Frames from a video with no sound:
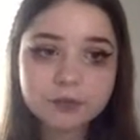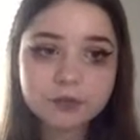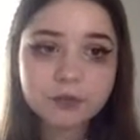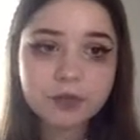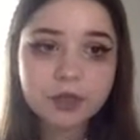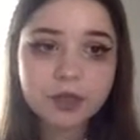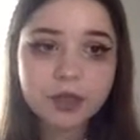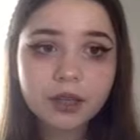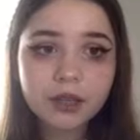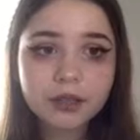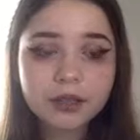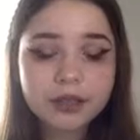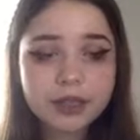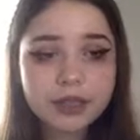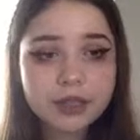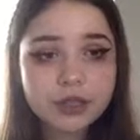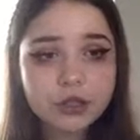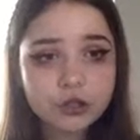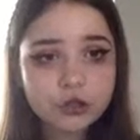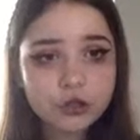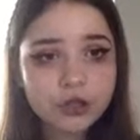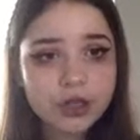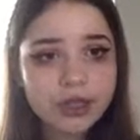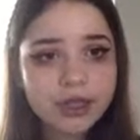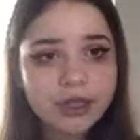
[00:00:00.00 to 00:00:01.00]
these
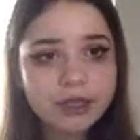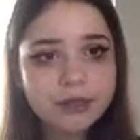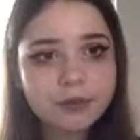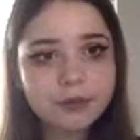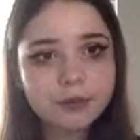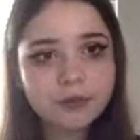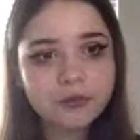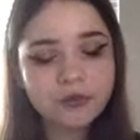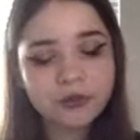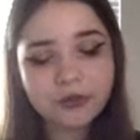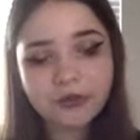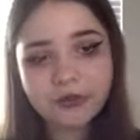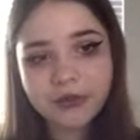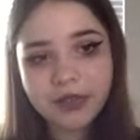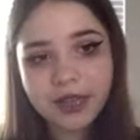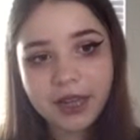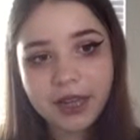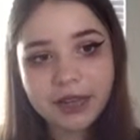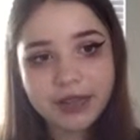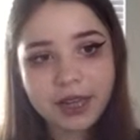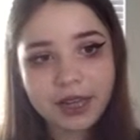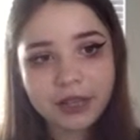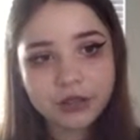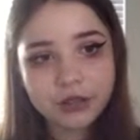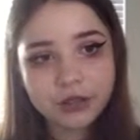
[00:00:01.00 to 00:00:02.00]
trees, via
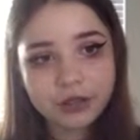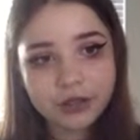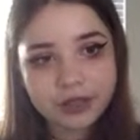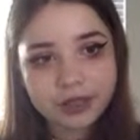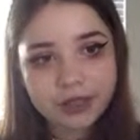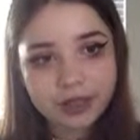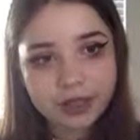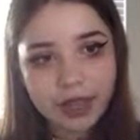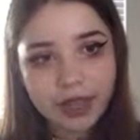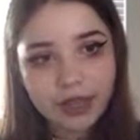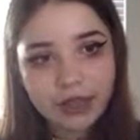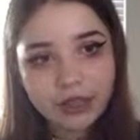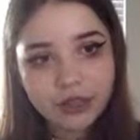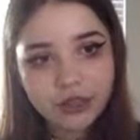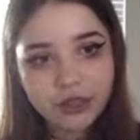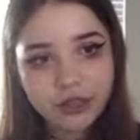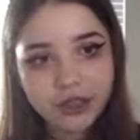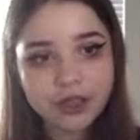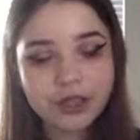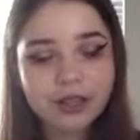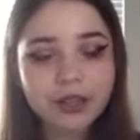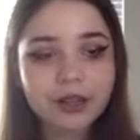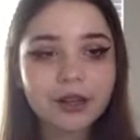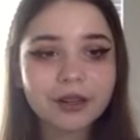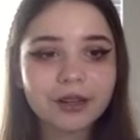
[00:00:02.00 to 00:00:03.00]
natural
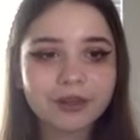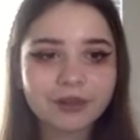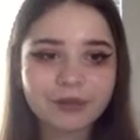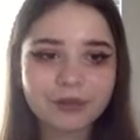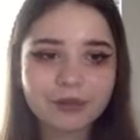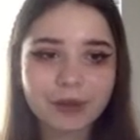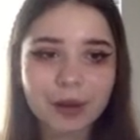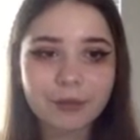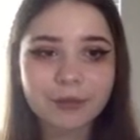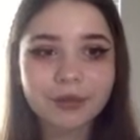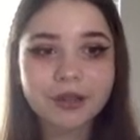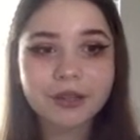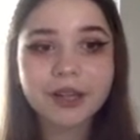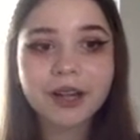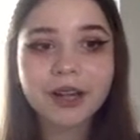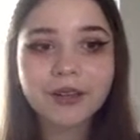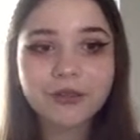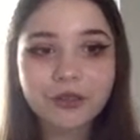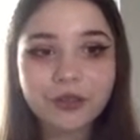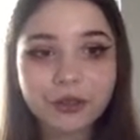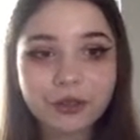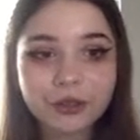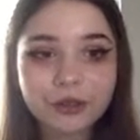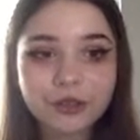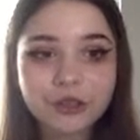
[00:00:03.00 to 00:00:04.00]
selection, remember
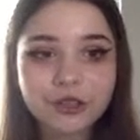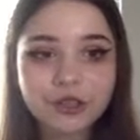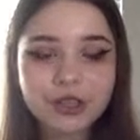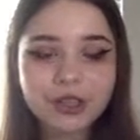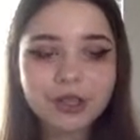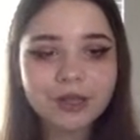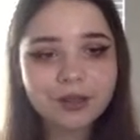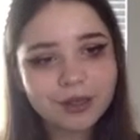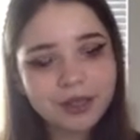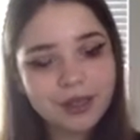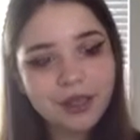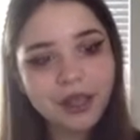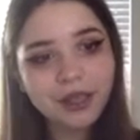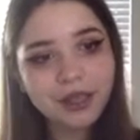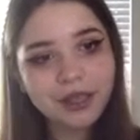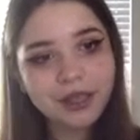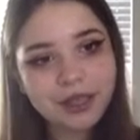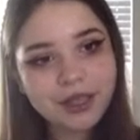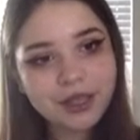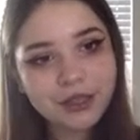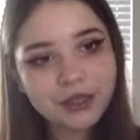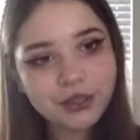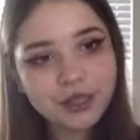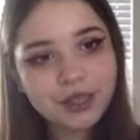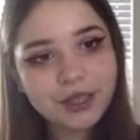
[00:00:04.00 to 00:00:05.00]
evolution,
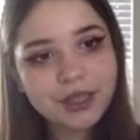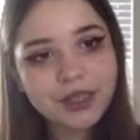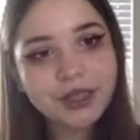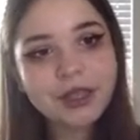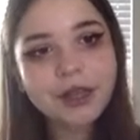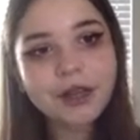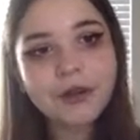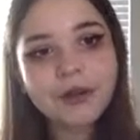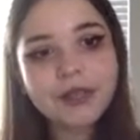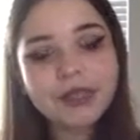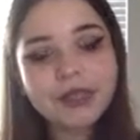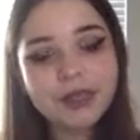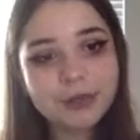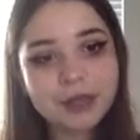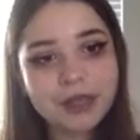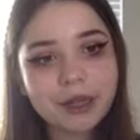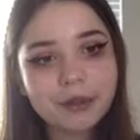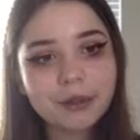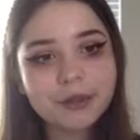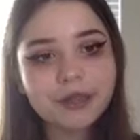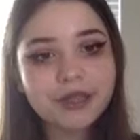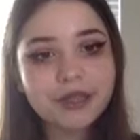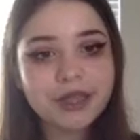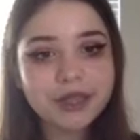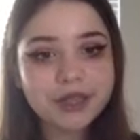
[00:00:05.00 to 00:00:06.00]
these trees are going to be
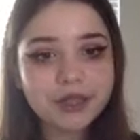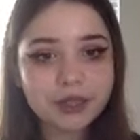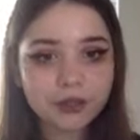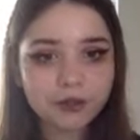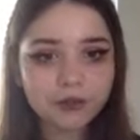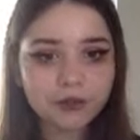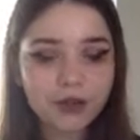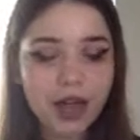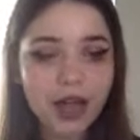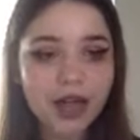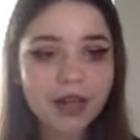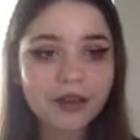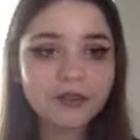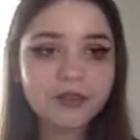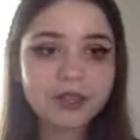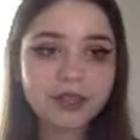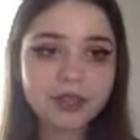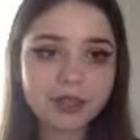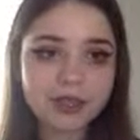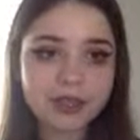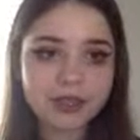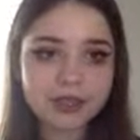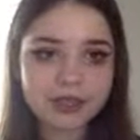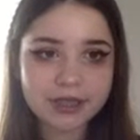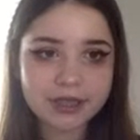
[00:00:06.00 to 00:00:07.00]
able to survive the
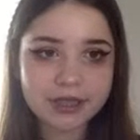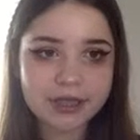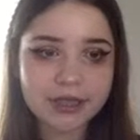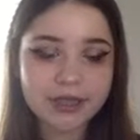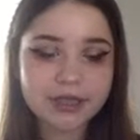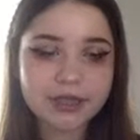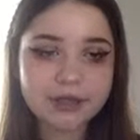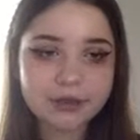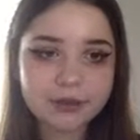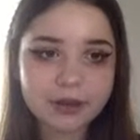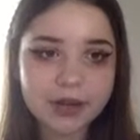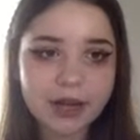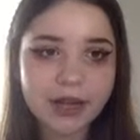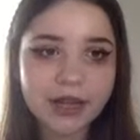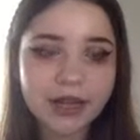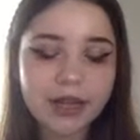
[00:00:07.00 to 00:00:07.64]
disease, right?